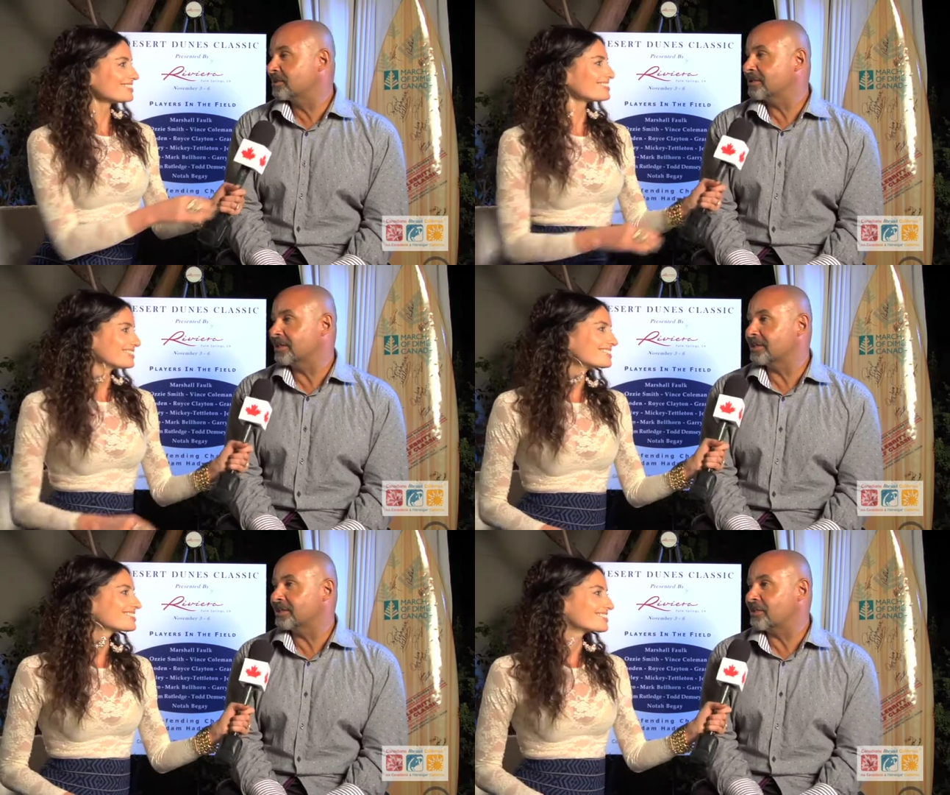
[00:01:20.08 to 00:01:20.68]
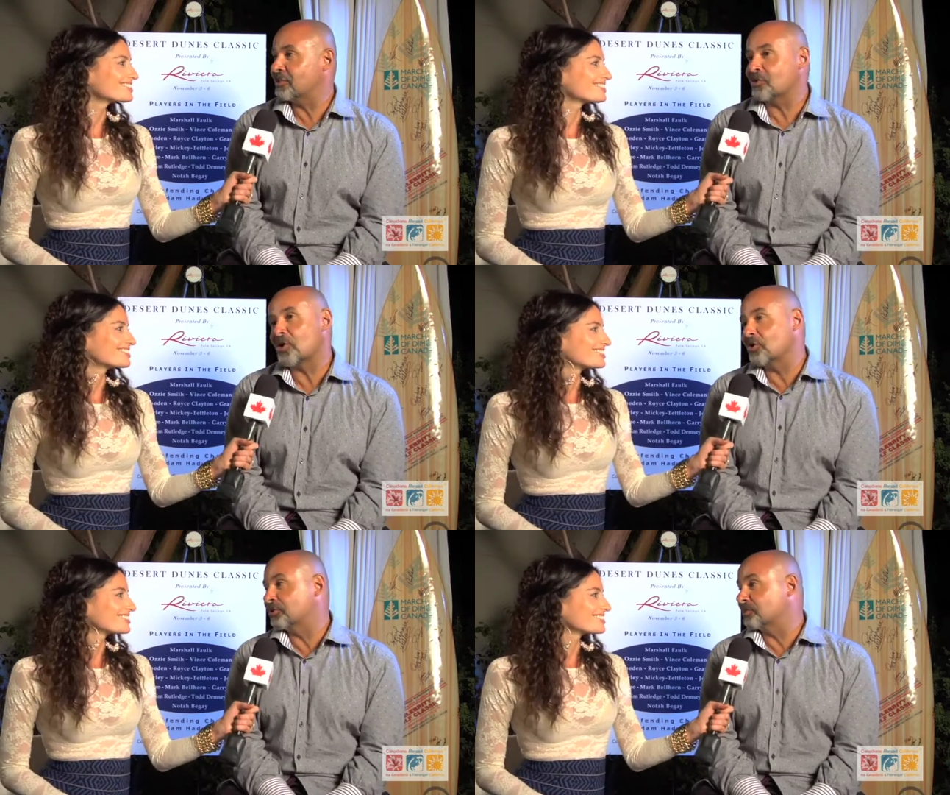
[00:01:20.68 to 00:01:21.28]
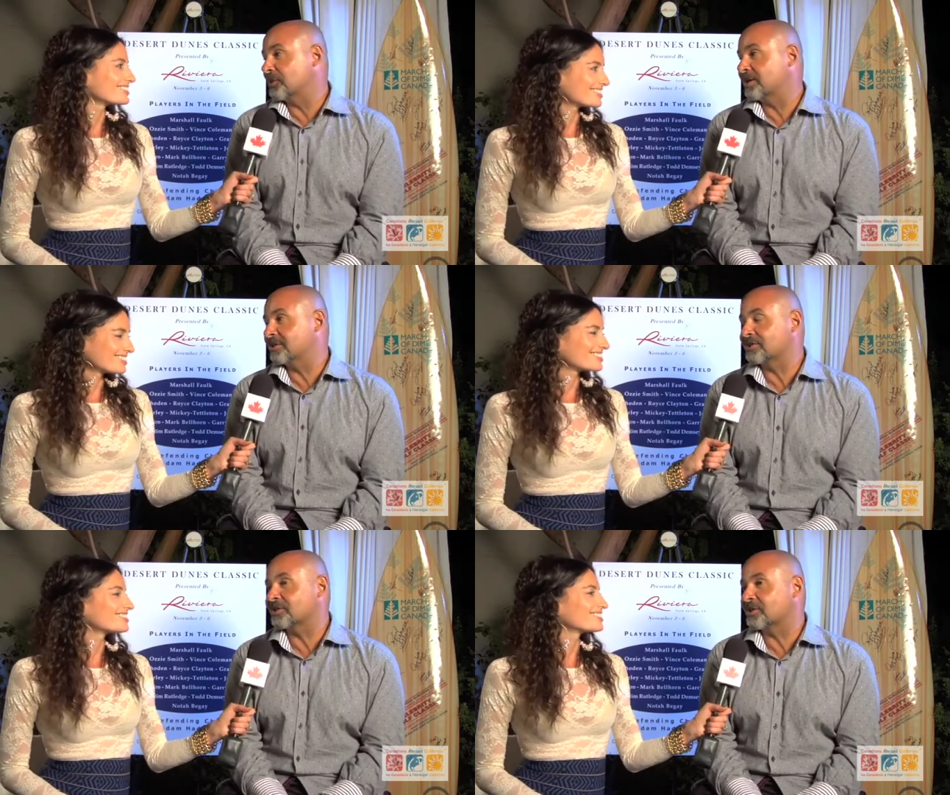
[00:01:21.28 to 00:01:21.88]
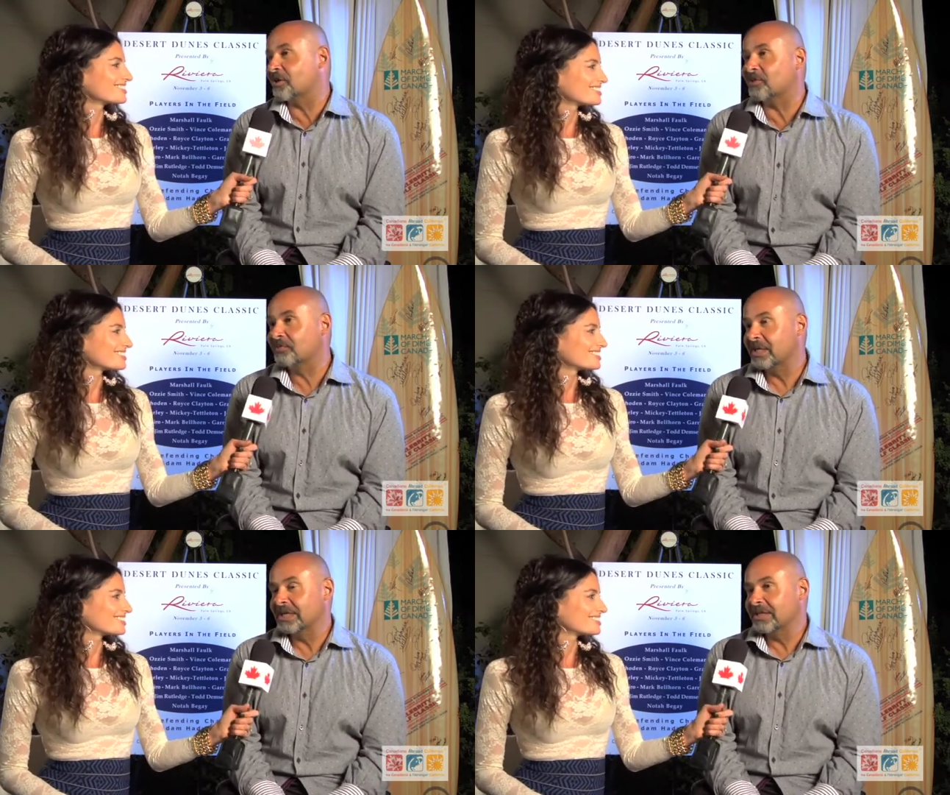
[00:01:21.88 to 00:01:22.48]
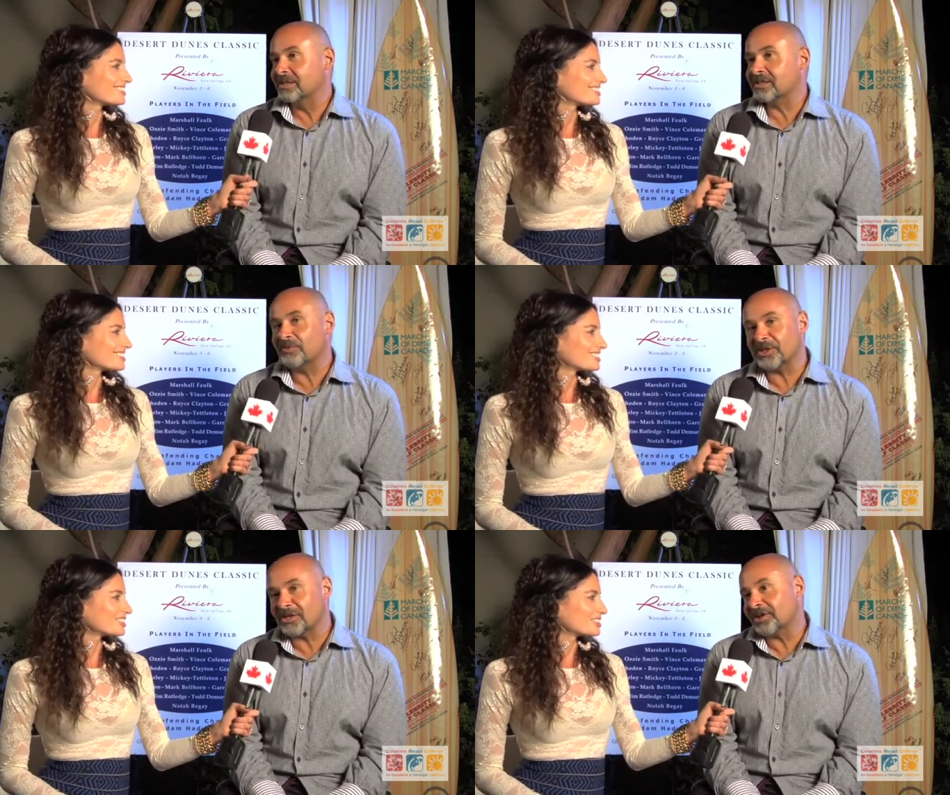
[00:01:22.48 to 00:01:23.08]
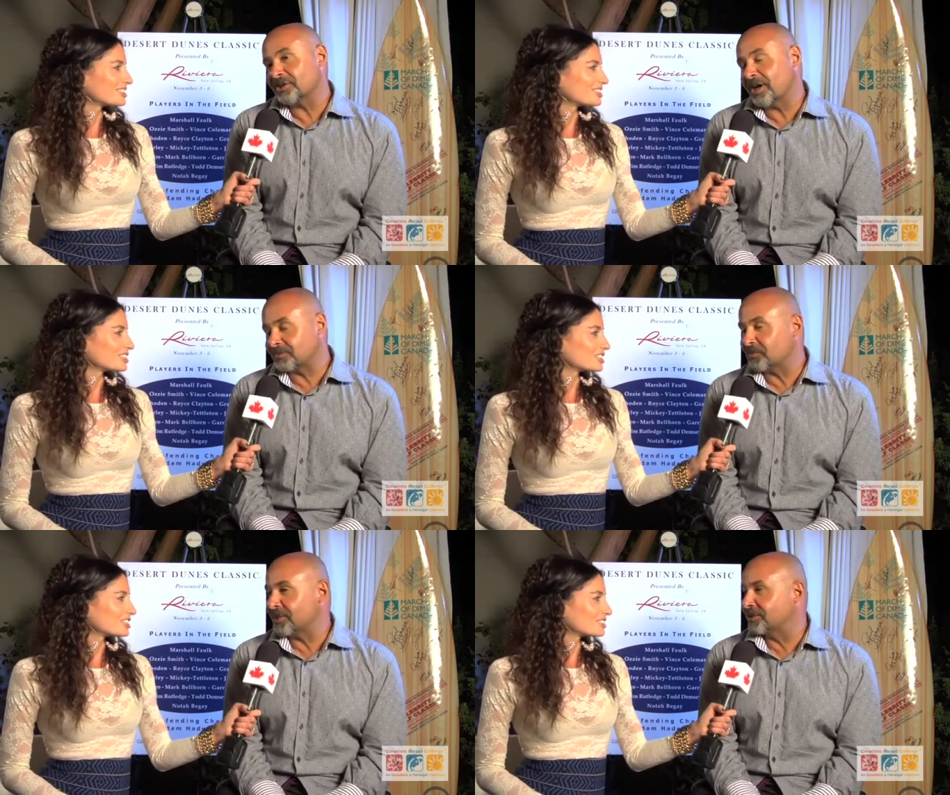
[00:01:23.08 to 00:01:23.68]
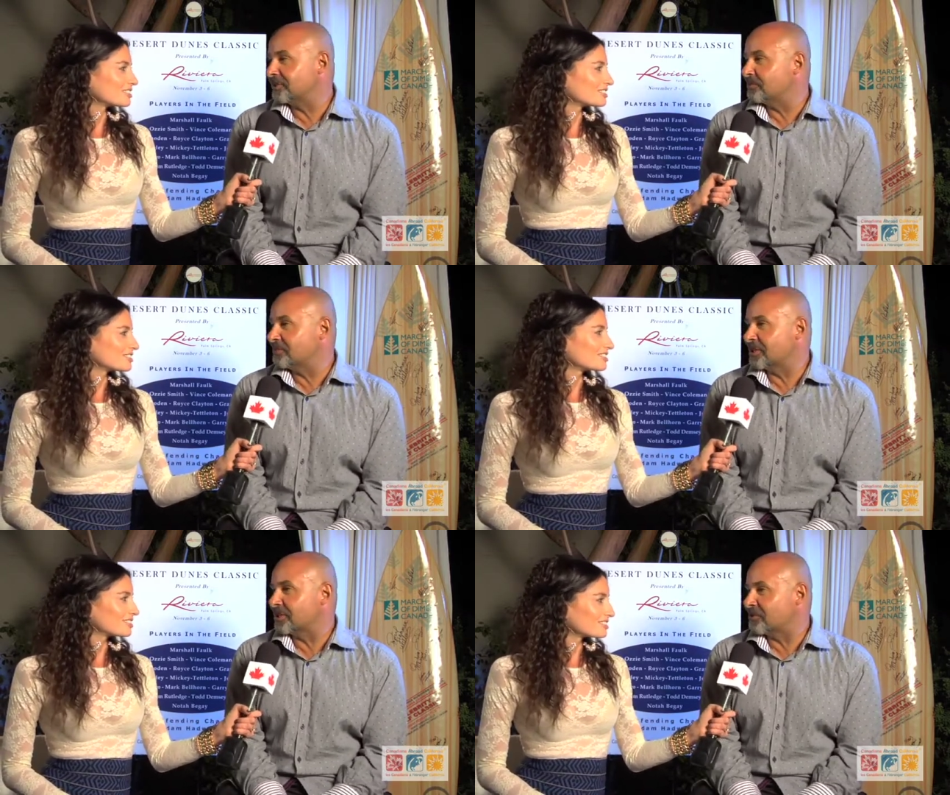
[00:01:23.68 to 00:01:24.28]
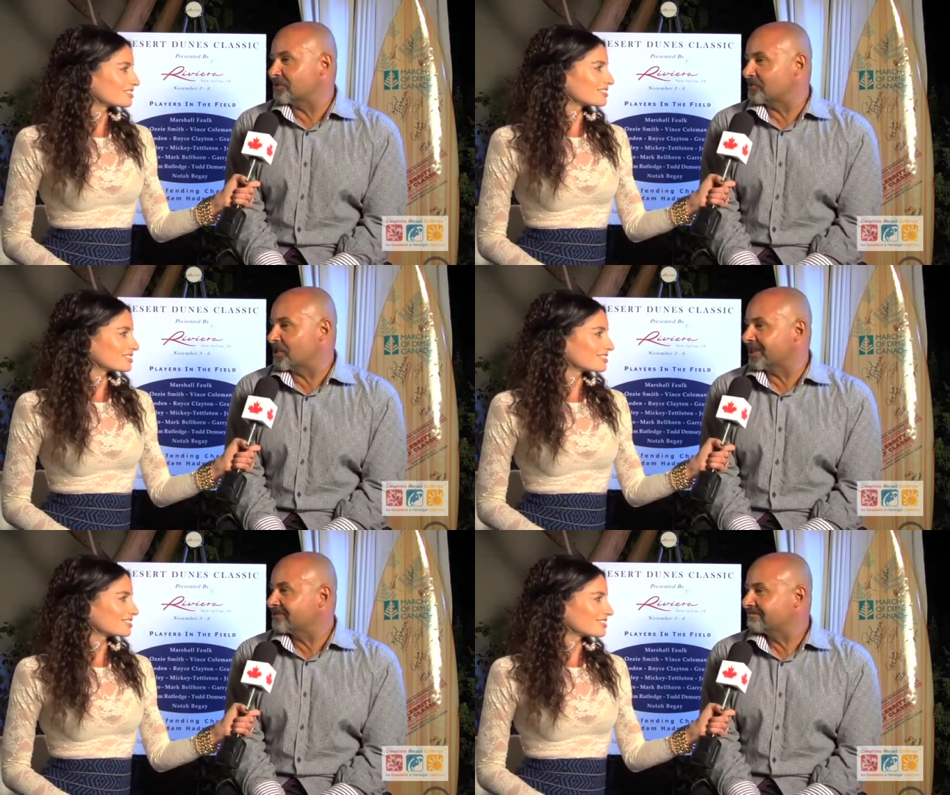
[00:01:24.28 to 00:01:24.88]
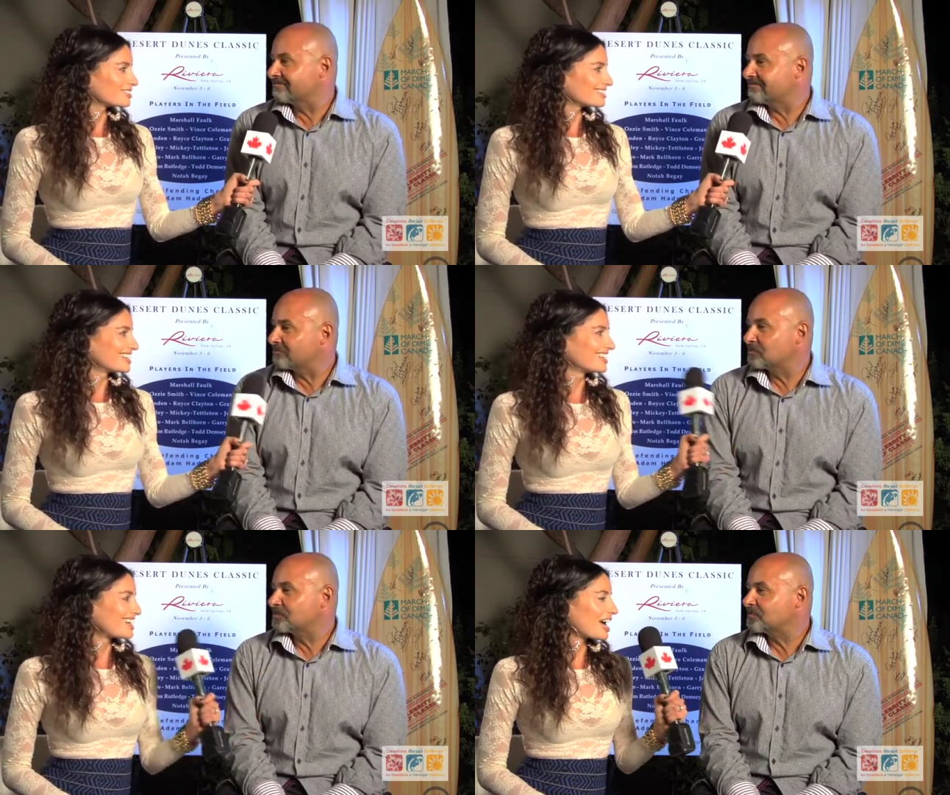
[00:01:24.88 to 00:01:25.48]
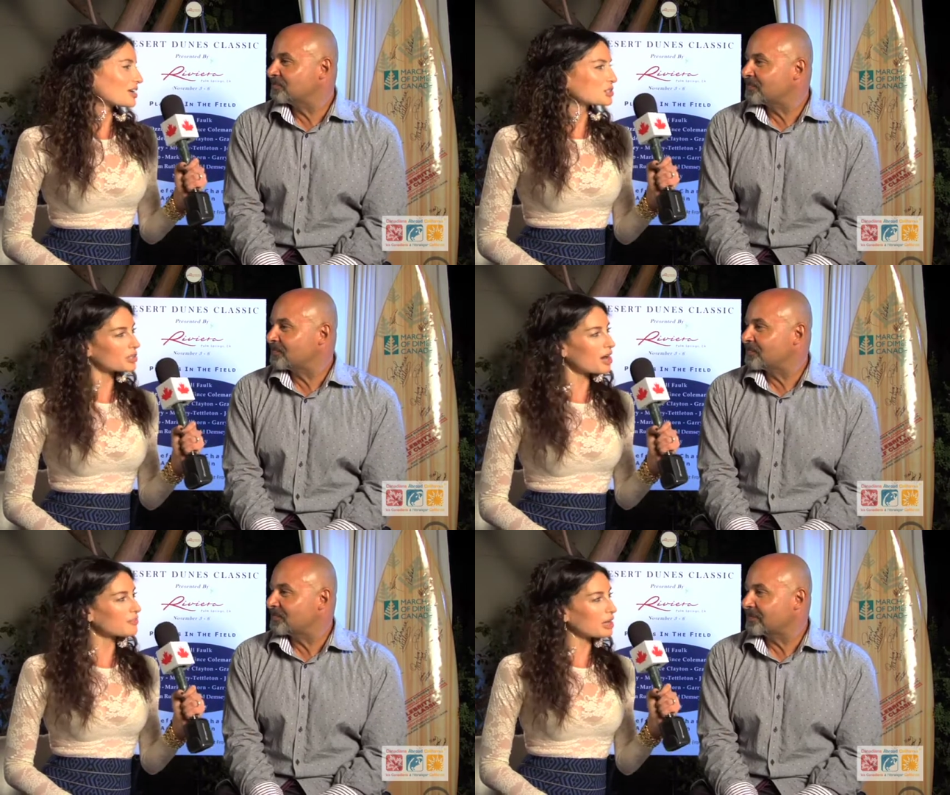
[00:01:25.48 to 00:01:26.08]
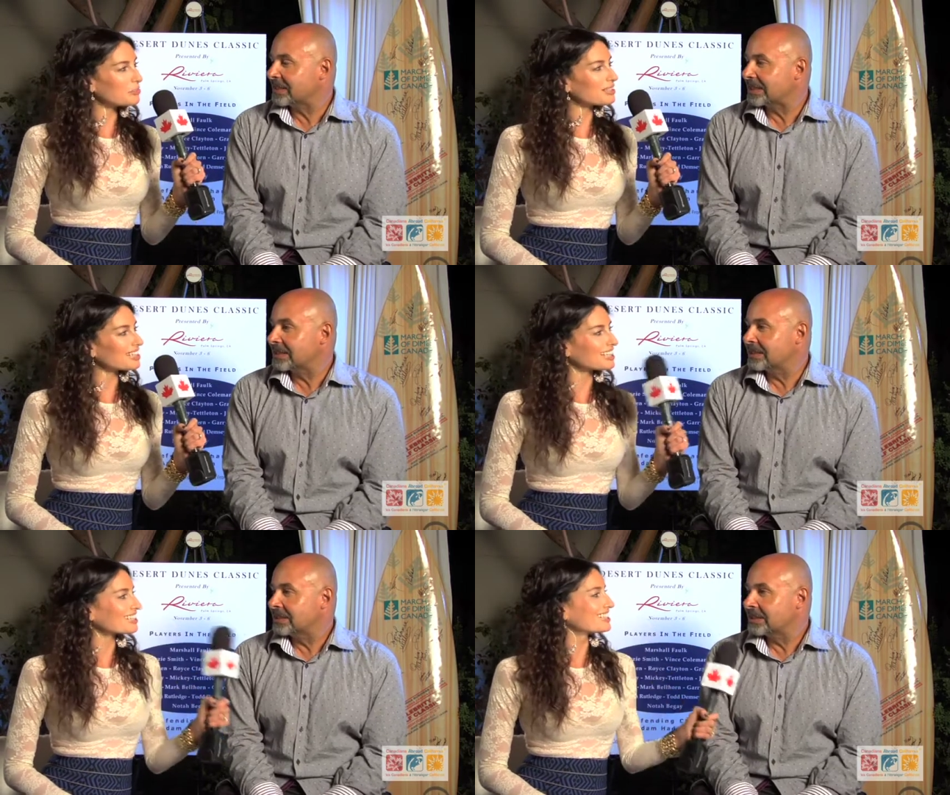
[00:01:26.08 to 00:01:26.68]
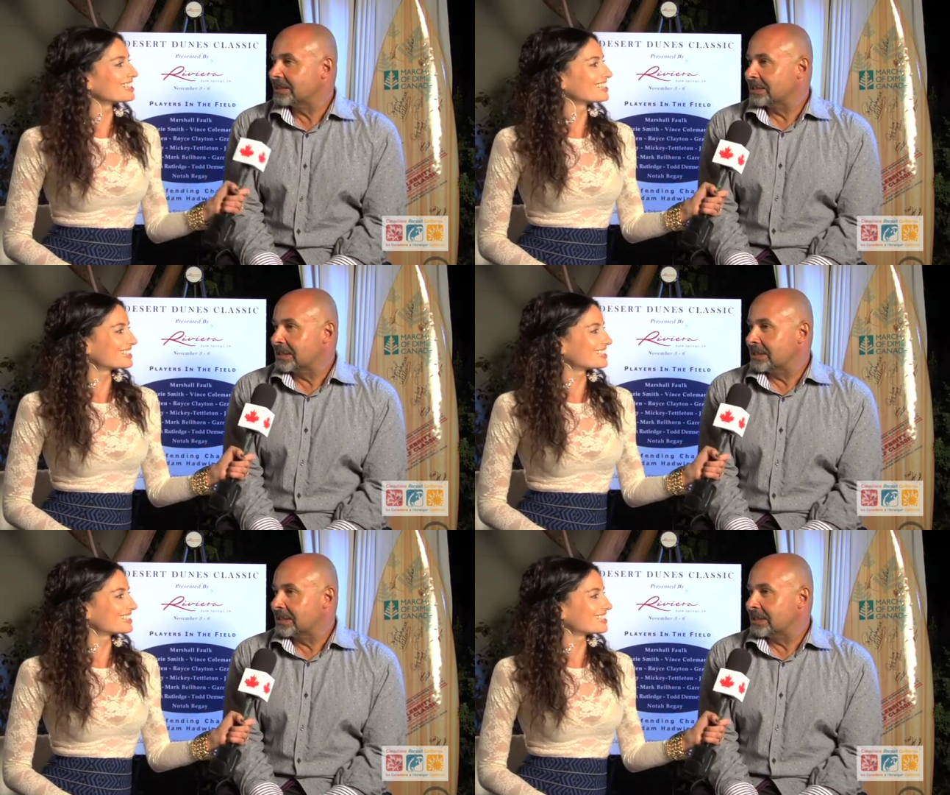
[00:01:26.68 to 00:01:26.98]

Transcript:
Speaker 1: I mean, they're all good players. So, celebrity side, you'll have to play good to be close to winning.
Speaker 2: How's your golf game been lately?